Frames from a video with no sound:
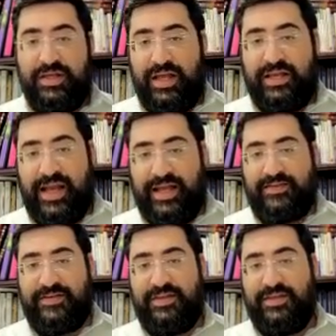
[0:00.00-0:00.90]
And yet,
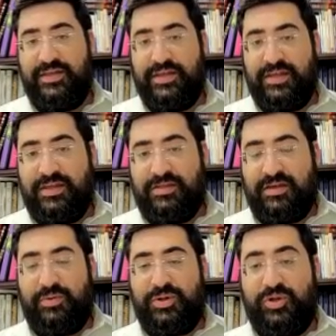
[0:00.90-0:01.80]

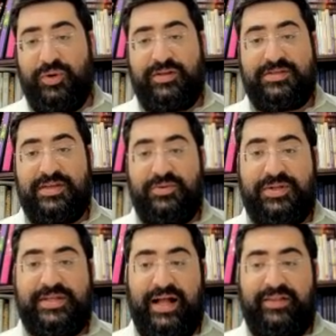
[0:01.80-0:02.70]
they would do it, and you
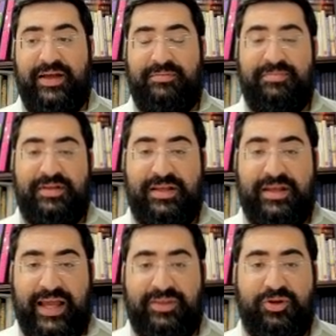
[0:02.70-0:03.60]
would tell them, you
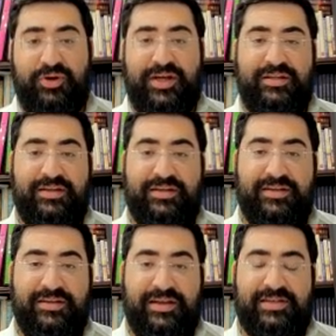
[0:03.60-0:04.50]
can't do it.
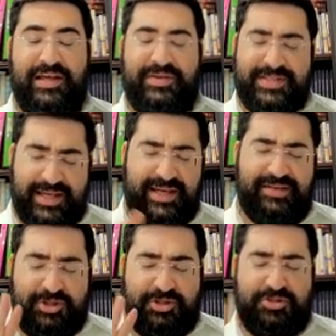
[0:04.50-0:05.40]
And they would say,
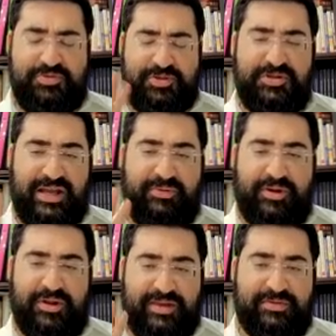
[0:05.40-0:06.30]
shh, shh, and they
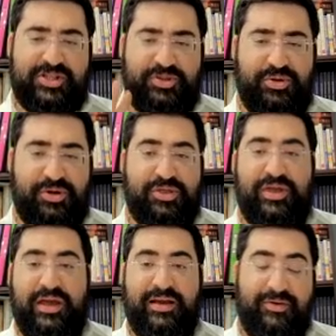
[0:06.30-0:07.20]
wouldn't, and they would just do their
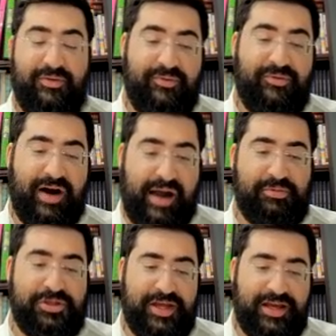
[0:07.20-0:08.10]
thing. I
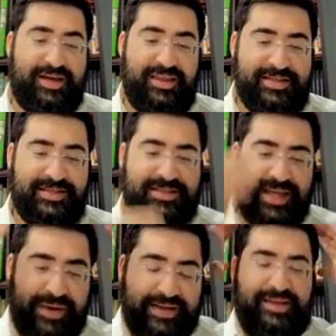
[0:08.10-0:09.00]
would think it's the
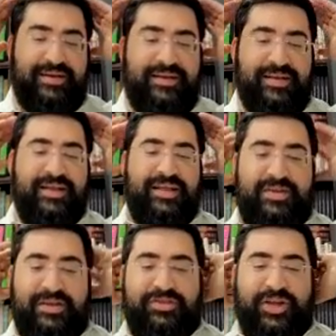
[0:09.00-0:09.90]
same idea.
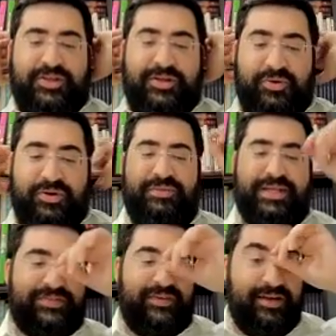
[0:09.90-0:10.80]
They think they're doing a
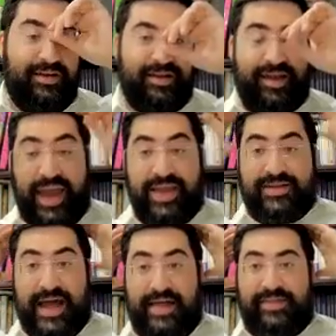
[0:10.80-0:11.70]
mitzvah. Hey, you're
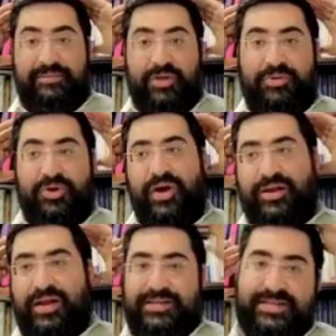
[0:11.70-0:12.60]
telling them don't do
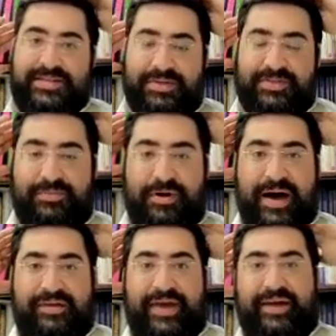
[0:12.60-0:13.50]
it because it's the mitzvah of
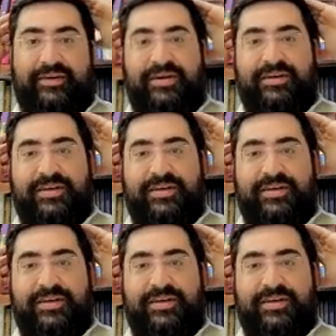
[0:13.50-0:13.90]
Avera.